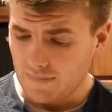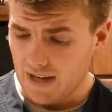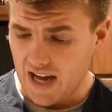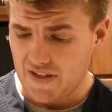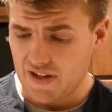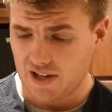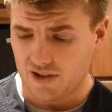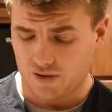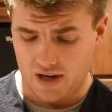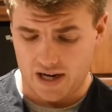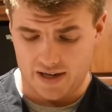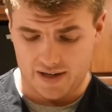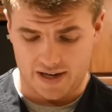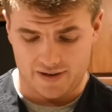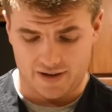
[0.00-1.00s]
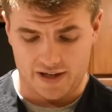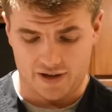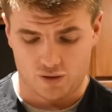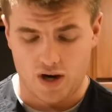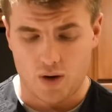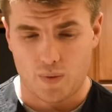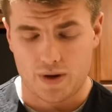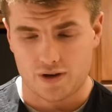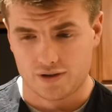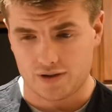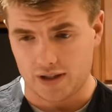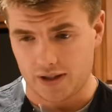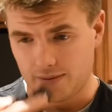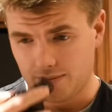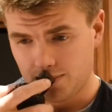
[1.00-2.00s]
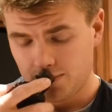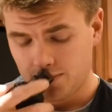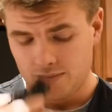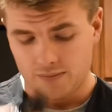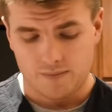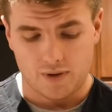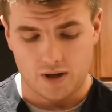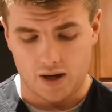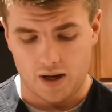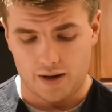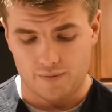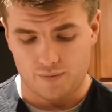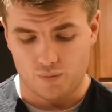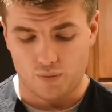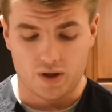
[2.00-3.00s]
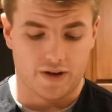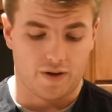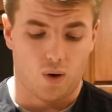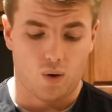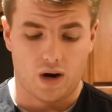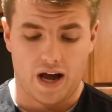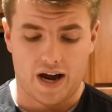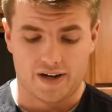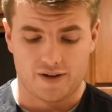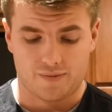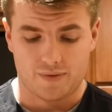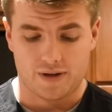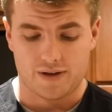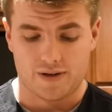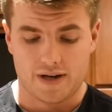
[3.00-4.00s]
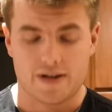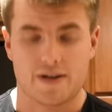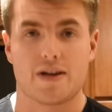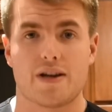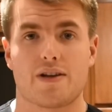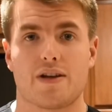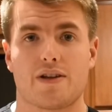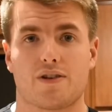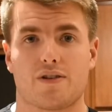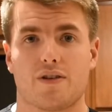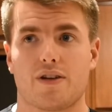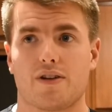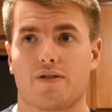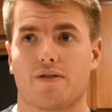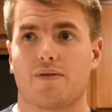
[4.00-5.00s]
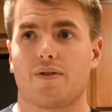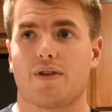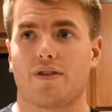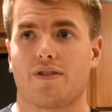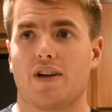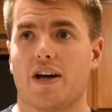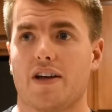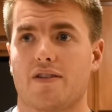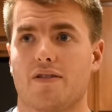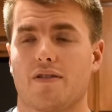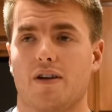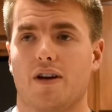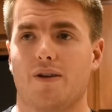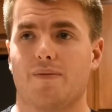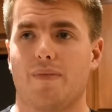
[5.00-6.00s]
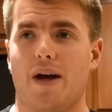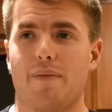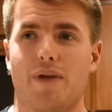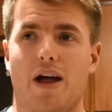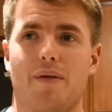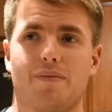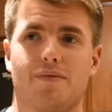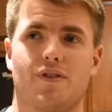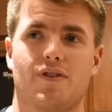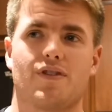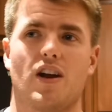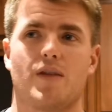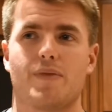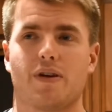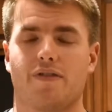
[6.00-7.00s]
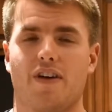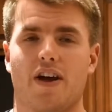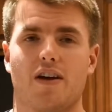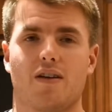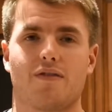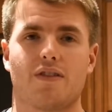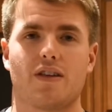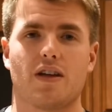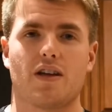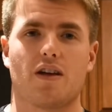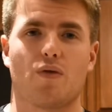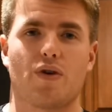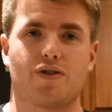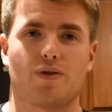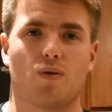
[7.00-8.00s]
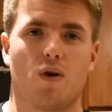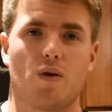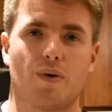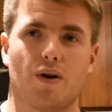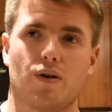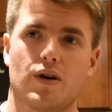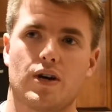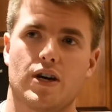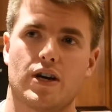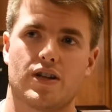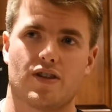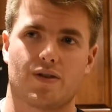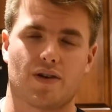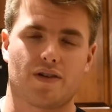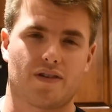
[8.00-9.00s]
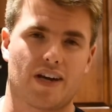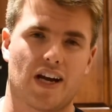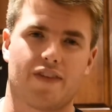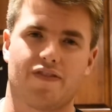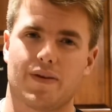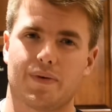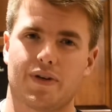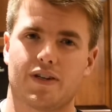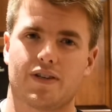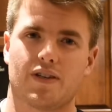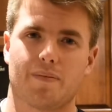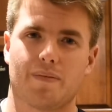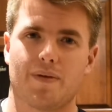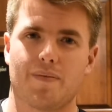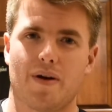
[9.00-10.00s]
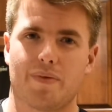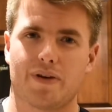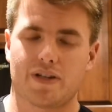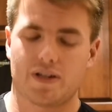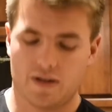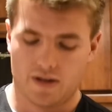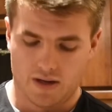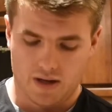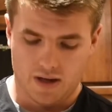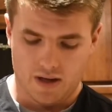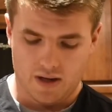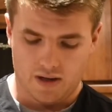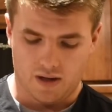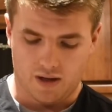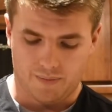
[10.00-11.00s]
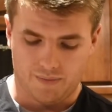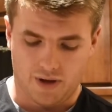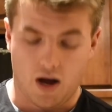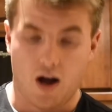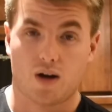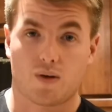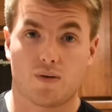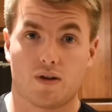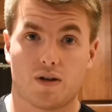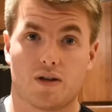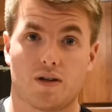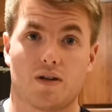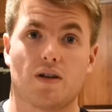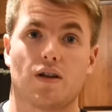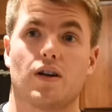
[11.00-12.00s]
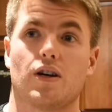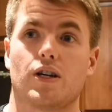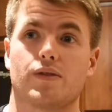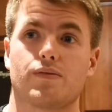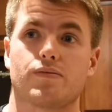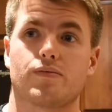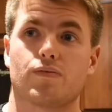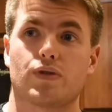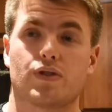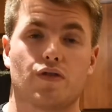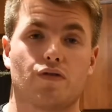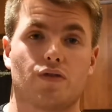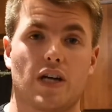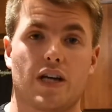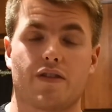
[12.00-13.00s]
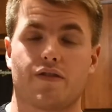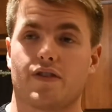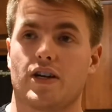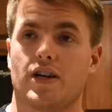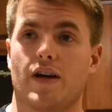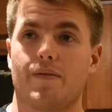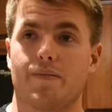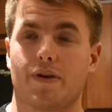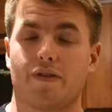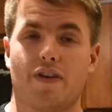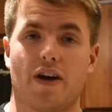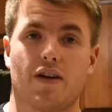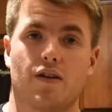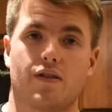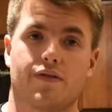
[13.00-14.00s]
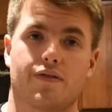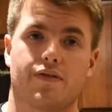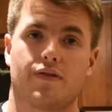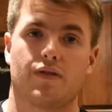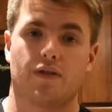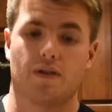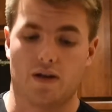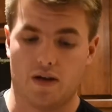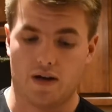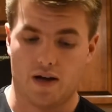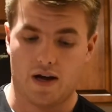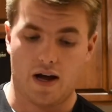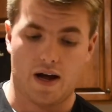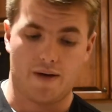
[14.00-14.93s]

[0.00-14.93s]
I think it's great. It's, it's a great winter scent. Uh, really, the whole line is, it, it, is, is, is, nice. Um, I'm, I'm just not a big fan of the original Uomo just because it's kind of feminine, in my opinion. Um, the Aqua, uh, which you guys have seen, I'm a big fan of. Uh,